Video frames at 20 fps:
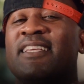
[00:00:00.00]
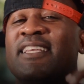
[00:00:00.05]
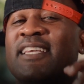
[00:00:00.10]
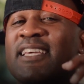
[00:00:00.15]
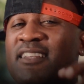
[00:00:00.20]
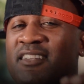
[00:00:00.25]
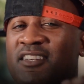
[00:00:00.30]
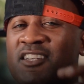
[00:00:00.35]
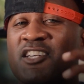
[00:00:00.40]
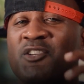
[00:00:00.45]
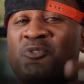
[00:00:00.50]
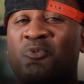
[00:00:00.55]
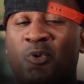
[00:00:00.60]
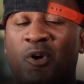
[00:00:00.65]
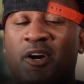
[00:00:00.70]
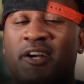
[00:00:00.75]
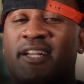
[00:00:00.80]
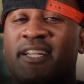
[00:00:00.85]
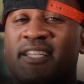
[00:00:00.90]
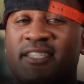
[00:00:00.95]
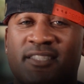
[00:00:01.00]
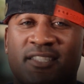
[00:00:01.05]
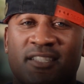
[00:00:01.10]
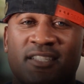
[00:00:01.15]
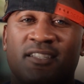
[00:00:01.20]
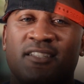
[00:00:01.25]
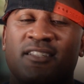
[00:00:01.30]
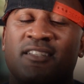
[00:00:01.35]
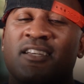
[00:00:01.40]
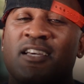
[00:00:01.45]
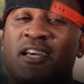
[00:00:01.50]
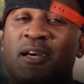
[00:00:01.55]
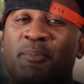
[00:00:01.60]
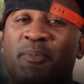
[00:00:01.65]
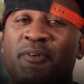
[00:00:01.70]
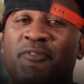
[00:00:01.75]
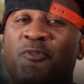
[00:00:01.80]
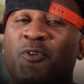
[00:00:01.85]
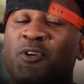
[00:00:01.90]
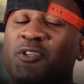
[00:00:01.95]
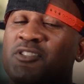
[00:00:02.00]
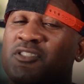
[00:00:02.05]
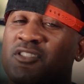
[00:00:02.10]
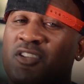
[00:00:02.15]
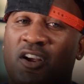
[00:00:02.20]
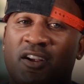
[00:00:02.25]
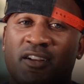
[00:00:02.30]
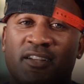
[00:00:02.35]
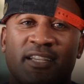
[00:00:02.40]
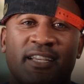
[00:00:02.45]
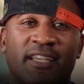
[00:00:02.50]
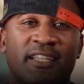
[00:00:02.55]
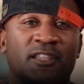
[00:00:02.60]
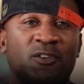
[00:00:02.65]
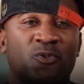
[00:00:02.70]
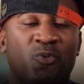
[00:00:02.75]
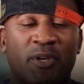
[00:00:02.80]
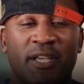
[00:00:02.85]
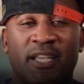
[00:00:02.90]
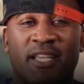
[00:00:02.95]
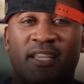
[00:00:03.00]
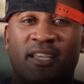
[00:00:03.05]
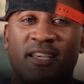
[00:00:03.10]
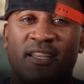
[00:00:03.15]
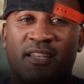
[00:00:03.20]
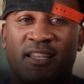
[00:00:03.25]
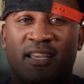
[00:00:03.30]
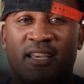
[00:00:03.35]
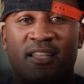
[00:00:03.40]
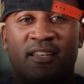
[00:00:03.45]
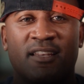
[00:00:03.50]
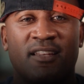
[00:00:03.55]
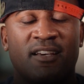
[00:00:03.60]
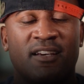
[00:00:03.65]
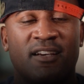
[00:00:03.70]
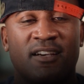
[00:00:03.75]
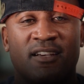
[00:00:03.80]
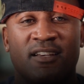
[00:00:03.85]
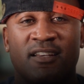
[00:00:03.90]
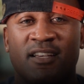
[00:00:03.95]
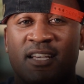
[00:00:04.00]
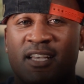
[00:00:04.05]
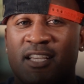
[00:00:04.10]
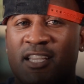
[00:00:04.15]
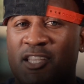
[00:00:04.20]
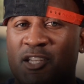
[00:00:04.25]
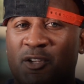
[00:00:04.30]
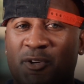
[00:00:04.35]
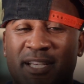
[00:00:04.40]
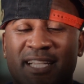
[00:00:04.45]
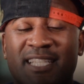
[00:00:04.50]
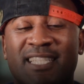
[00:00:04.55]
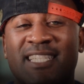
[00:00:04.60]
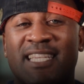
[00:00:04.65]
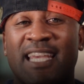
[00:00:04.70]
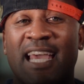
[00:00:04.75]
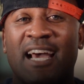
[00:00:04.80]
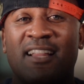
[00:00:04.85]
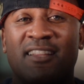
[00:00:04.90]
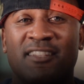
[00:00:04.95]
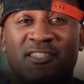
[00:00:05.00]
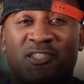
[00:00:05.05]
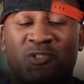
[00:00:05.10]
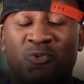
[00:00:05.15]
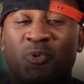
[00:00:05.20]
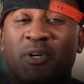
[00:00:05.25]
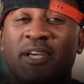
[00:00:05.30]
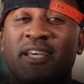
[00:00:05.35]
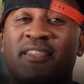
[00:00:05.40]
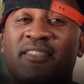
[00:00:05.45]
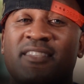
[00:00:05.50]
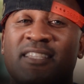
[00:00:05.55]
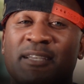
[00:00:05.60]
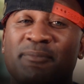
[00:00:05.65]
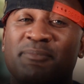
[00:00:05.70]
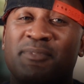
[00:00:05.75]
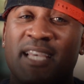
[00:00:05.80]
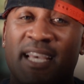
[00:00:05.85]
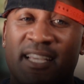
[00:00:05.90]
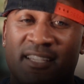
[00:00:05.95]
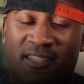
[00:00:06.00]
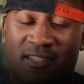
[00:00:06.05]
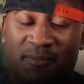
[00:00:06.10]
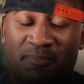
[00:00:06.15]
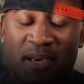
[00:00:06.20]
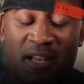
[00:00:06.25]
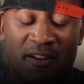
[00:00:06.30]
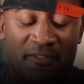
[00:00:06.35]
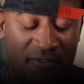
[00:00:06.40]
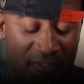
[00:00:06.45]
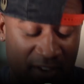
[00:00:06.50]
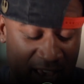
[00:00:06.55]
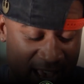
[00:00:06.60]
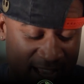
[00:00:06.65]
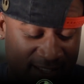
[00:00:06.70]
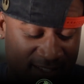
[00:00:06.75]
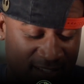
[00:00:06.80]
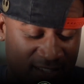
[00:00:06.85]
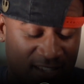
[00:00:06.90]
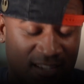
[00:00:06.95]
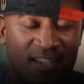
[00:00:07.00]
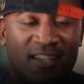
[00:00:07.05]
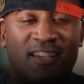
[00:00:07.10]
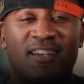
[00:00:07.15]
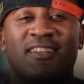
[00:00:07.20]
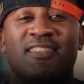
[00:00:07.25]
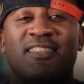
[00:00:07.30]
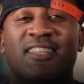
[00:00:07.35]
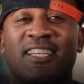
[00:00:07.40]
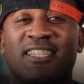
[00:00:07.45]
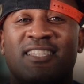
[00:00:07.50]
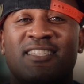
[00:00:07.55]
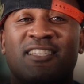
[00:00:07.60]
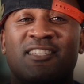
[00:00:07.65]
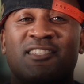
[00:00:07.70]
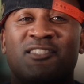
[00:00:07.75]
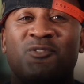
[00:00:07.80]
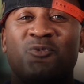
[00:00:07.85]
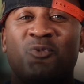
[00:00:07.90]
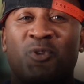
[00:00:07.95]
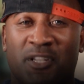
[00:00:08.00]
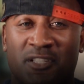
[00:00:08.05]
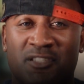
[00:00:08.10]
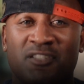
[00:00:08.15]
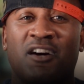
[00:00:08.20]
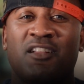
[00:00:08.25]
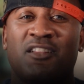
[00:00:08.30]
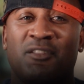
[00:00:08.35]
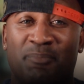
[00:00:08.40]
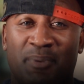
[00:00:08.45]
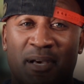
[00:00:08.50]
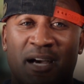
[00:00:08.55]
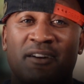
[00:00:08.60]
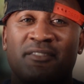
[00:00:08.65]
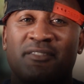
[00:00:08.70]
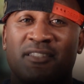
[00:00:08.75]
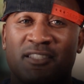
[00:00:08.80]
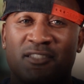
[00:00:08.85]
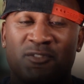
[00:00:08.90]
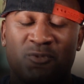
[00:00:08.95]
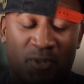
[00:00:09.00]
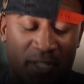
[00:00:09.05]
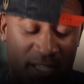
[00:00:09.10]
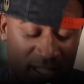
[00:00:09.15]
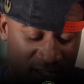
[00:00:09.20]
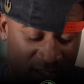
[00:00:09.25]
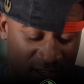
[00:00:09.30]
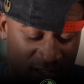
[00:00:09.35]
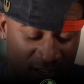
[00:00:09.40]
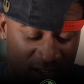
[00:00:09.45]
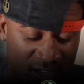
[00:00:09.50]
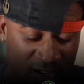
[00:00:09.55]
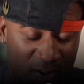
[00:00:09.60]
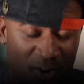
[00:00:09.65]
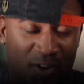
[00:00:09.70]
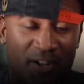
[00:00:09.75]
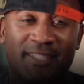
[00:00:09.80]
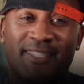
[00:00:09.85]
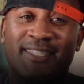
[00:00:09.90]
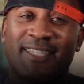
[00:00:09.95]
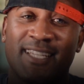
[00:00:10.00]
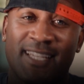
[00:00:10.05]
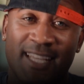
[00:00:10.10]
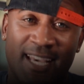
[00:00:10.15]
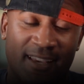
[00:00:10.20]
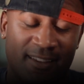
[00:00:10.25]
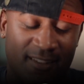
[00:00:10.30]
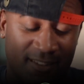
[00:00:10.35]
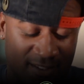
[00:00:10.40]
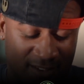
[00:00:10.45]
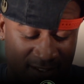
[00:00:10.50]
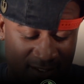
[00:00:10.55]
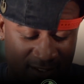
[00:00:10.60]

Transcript: get a good word into you before you start in the week and, and uh, you know, get challenged with temptation. Matter of fact, this is what it's all about this week or today.